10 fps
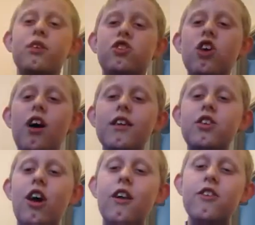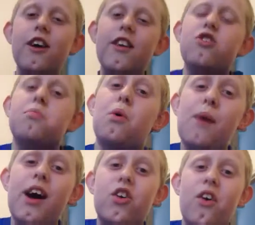the Charlie Charlie challenge, more
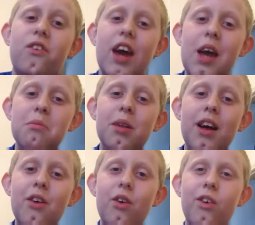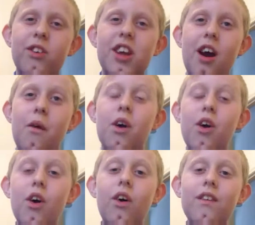Minecraft gameplay, or you know,
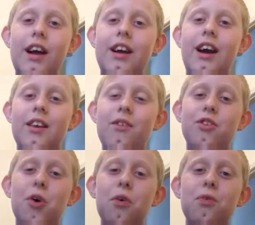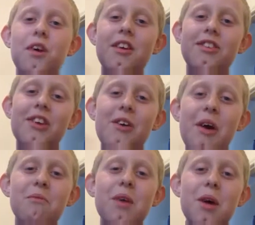all that kind of stuff. So
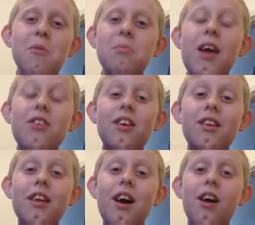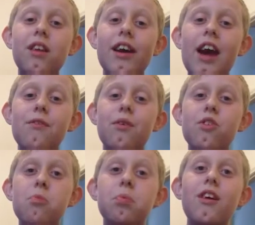um, basically, I'd like
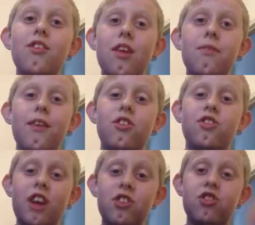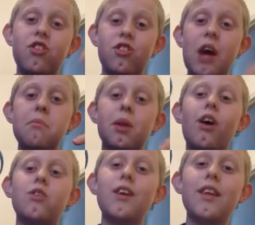everyone to please leave their suggestions down
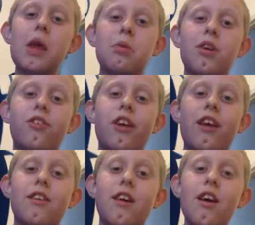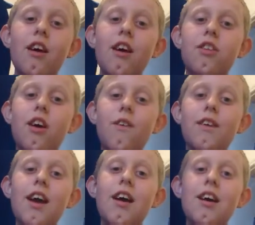below. I'd really appreciate it. So
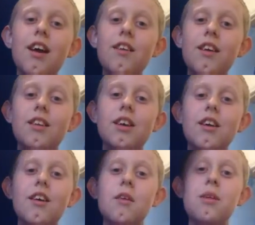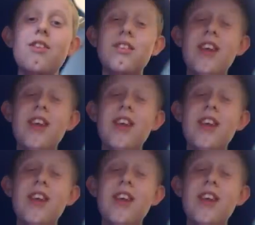yeah, in the end, please